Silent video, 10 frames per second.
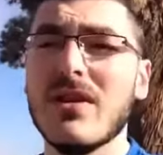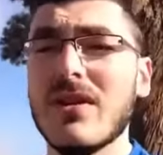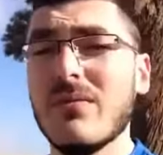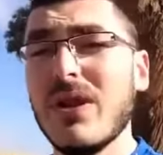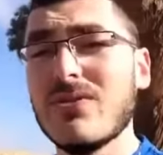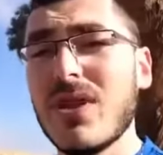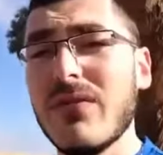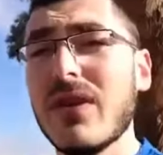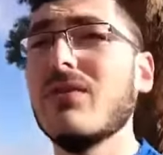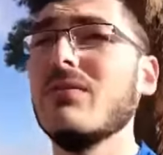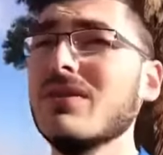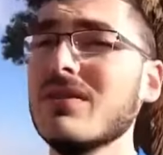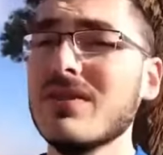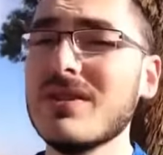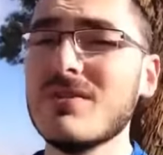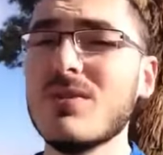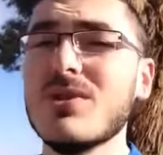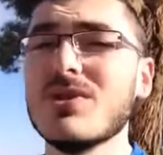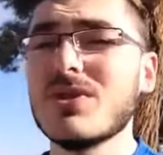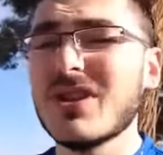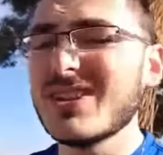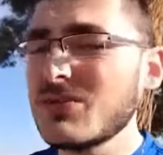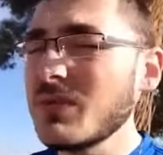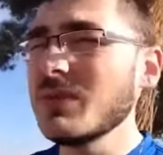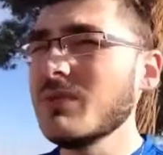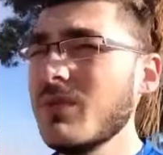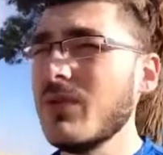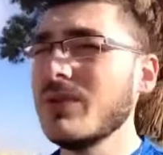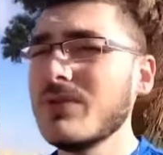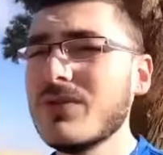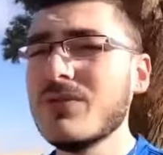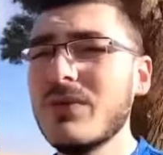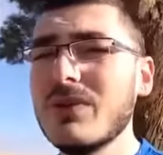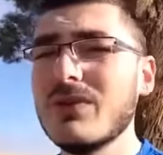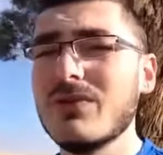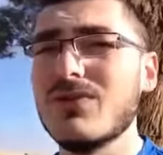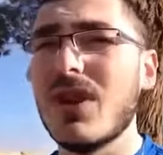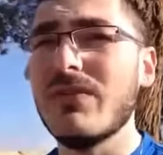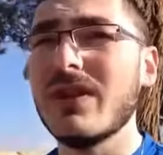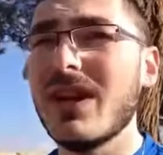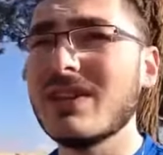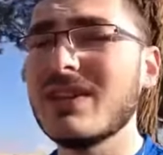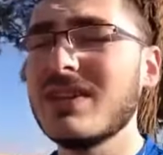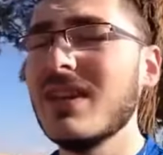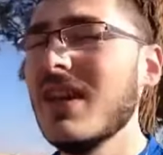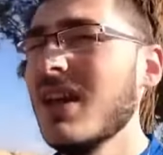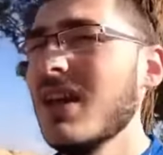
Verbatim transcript: how to get paid traffic, how to build a list, which is extremely important in order to build your own traffic asset.